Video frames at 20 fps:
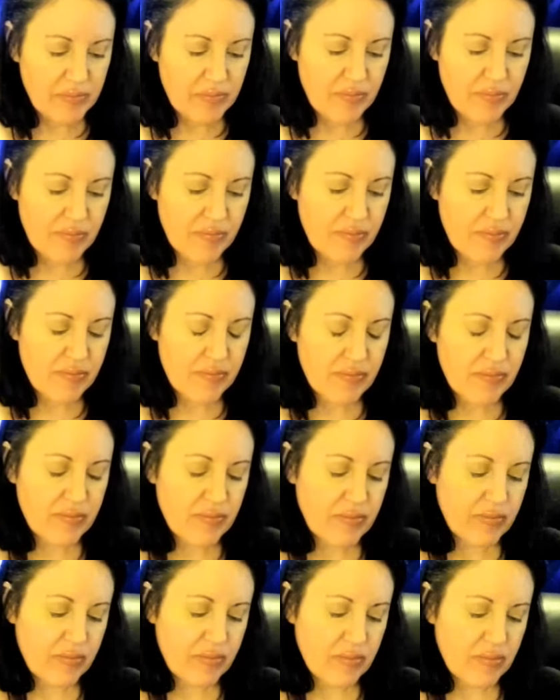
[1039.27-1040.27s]

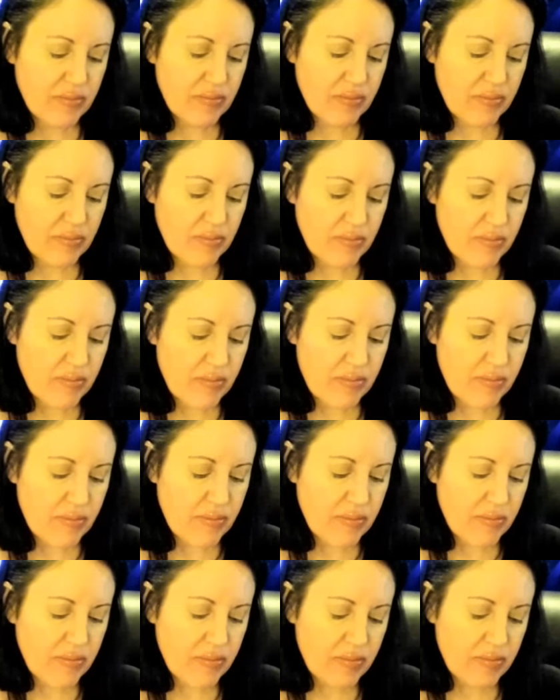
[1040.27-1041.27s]

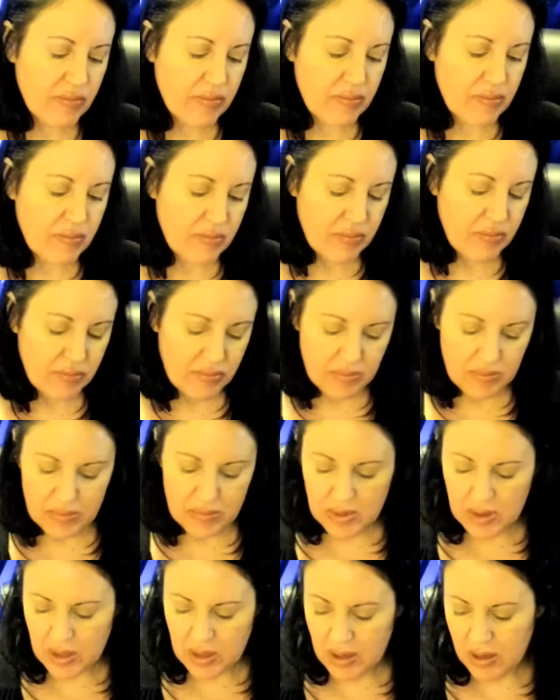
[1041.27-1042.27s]

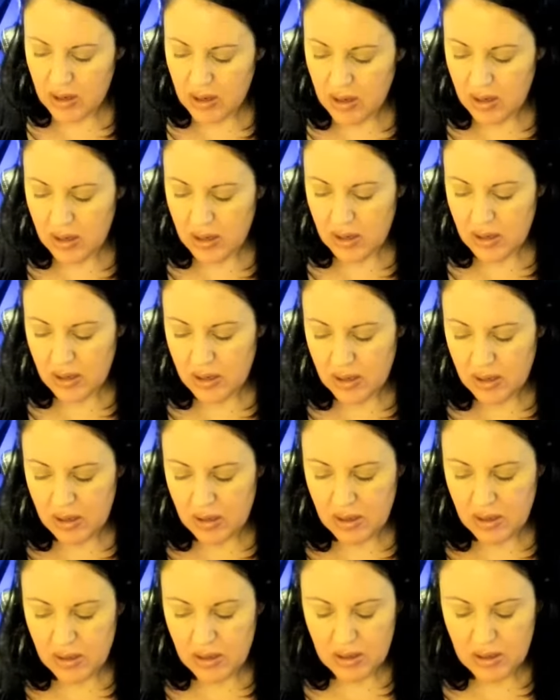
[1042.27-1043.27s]

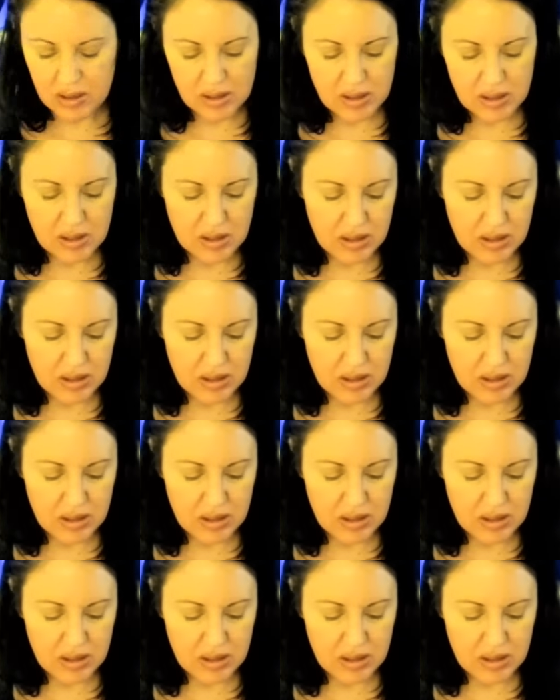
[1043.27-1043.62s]
Nothing is said.